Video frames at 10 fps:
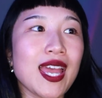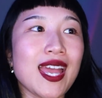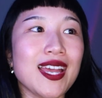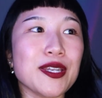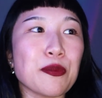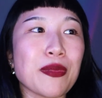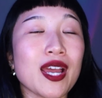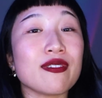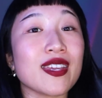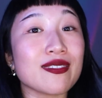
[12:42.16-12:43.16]
And
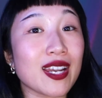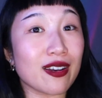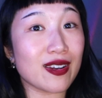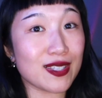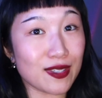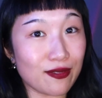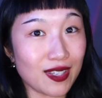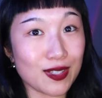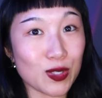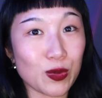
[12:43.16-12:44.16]
my favorite Aries
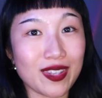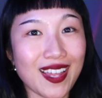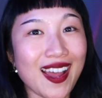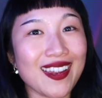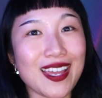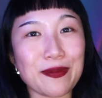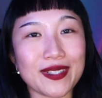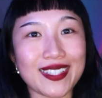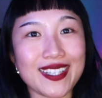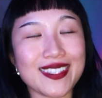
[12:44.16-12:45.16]
Venus twin that I
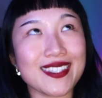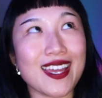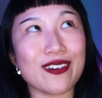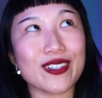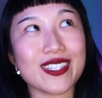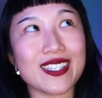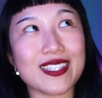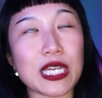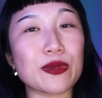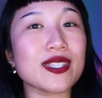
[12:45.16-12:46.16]
emulate ever
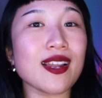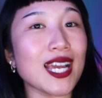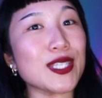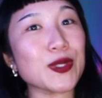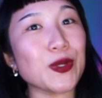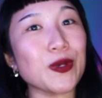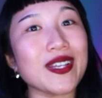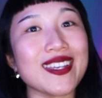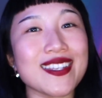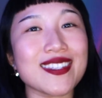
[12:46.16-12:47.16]
since I was in high school
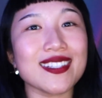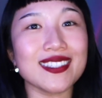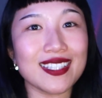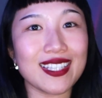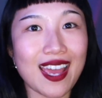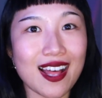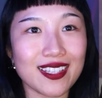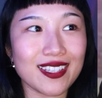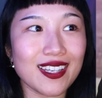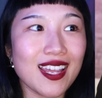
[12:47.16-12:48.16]
is Lily
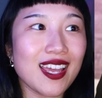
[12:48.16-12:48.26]
Allen.